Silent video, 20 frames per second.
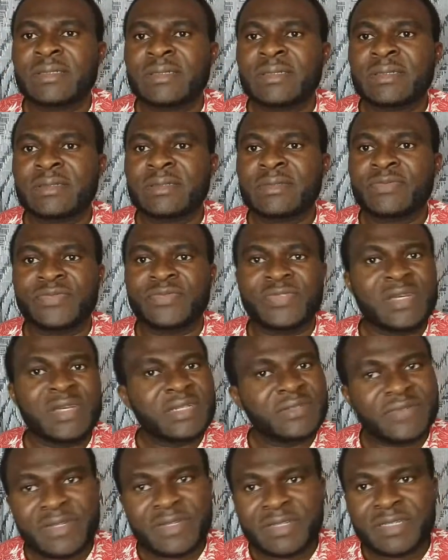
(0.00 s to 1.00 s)
Very,
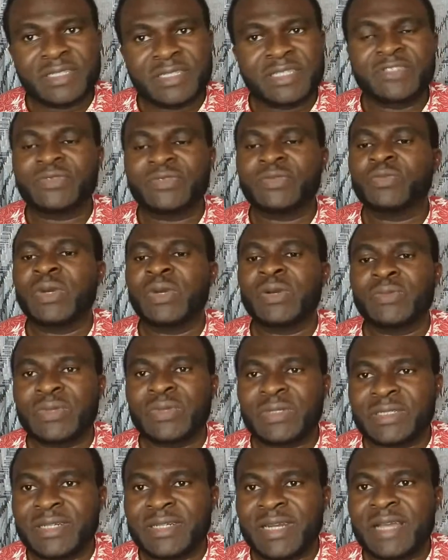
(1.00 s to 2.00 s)
very necessary. Even when we
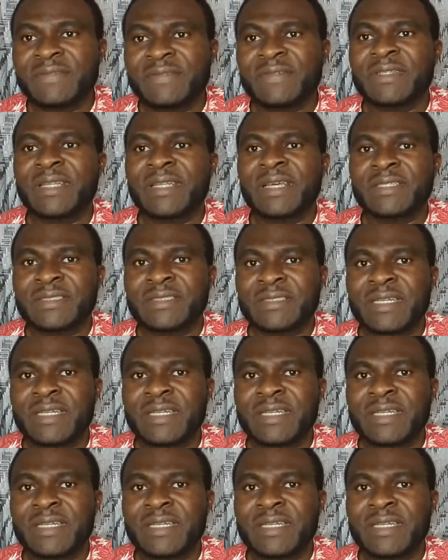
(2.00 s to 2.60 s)
drive in Nigeria,